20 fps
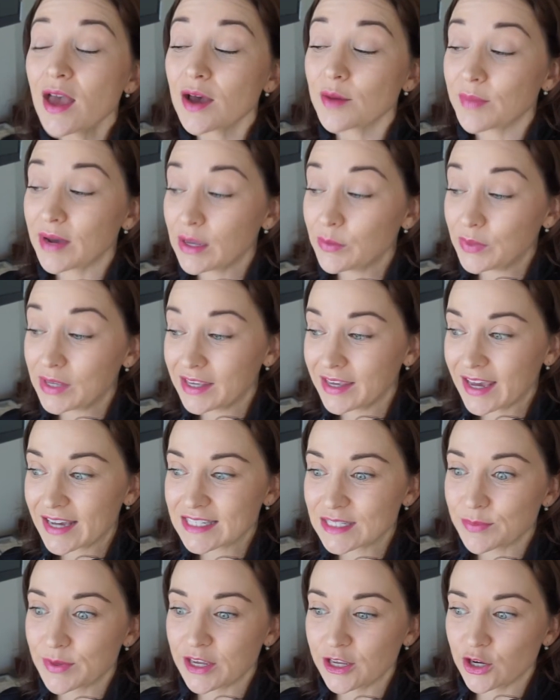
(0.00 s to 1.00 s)
My week
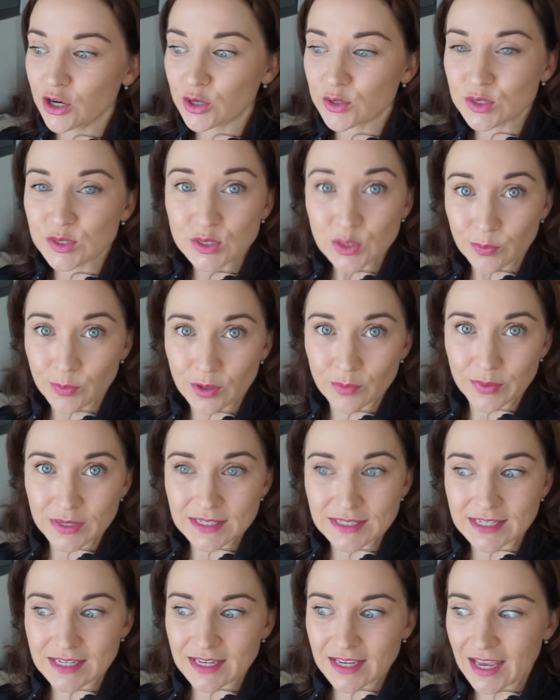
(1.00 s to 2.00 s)
has been super
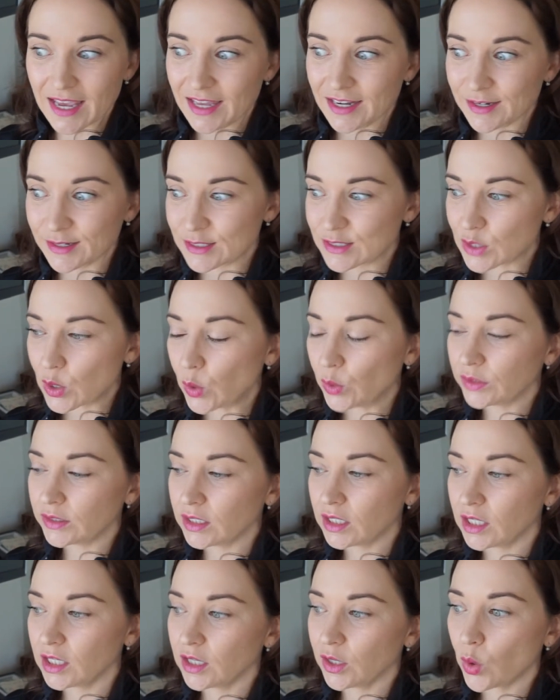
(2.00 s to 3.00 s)
busy and it's
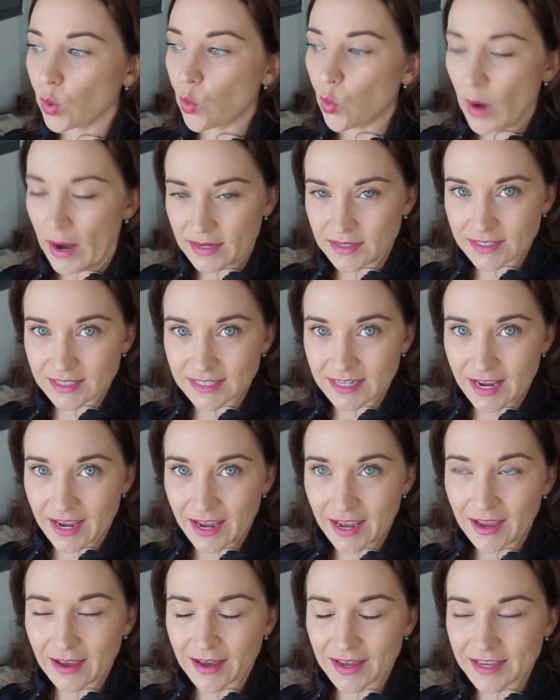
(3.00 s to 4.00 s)
only
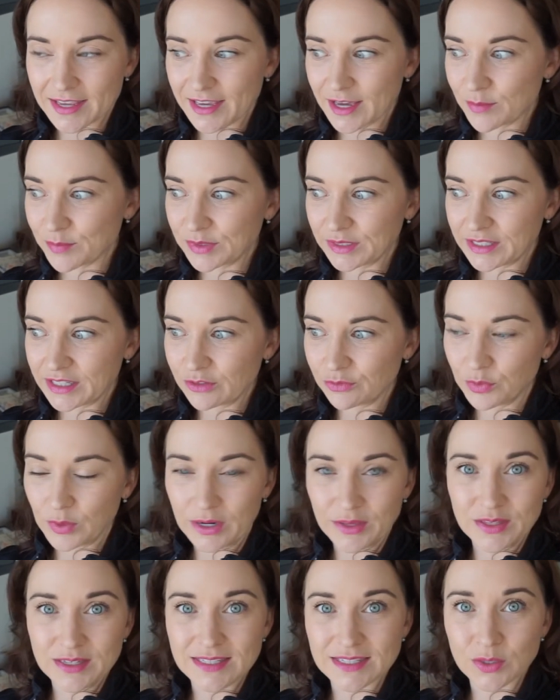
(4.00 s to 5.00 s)
Wednesday. I can't believe
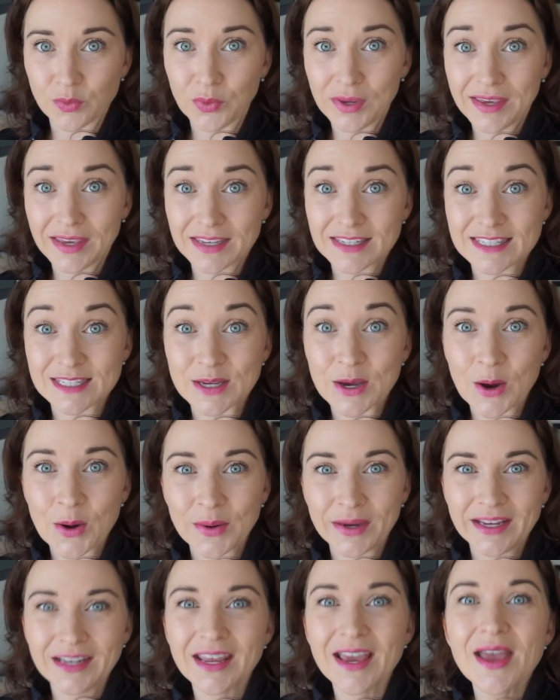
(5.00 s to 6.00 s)
where this week is
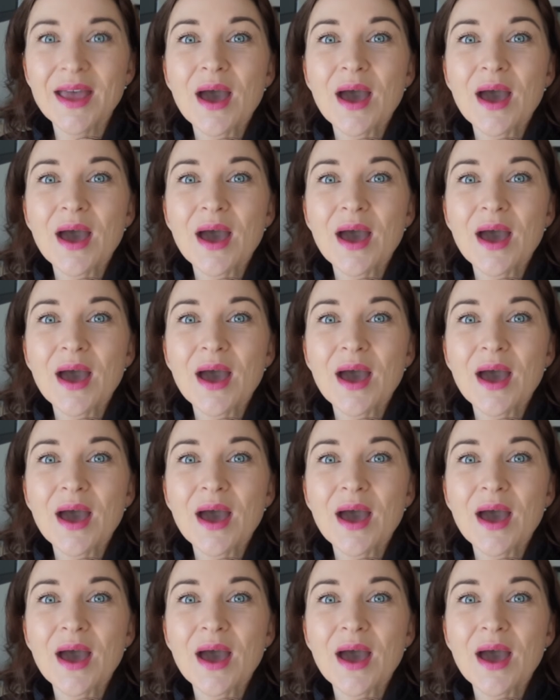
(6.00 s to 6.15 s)
going,